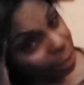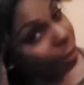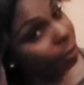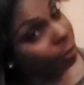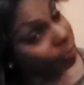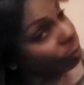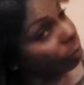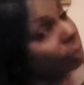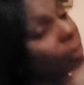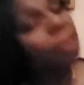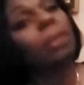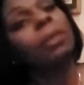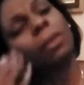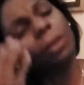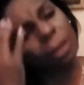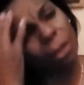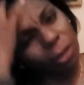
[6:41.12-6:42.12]
it
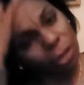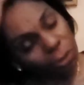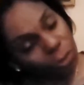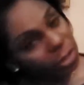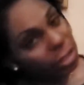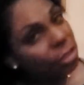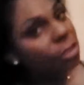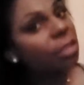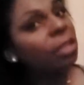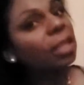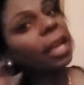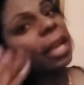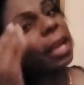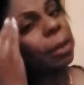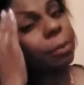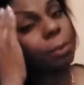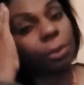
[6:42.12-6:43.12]
goes into the
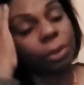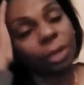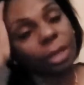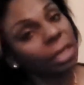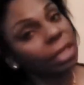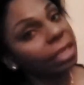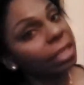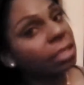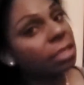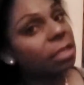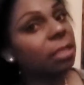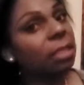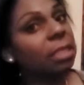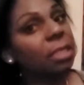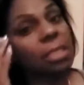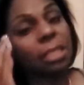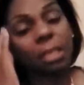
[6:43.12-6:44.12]
hair pretty
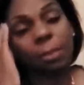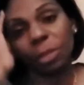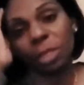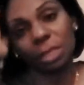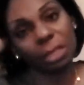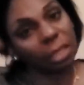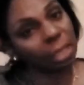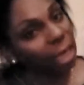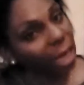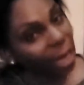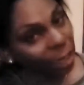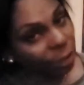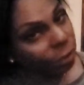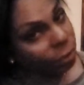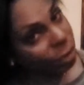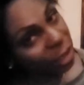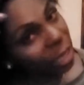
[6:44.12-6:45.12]
easily and seamlessly. I
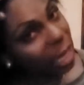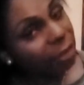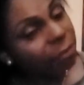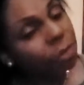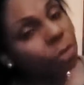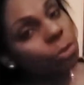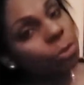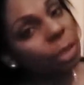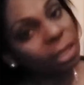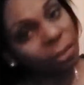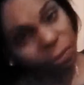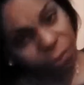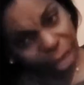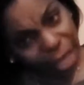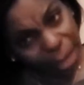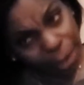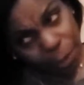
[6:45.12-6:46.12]
don't really have too many
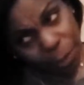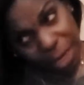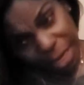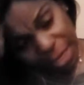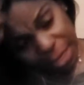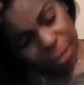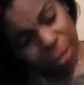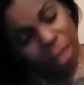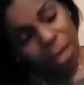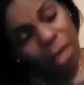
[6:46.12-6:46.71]
flyaways.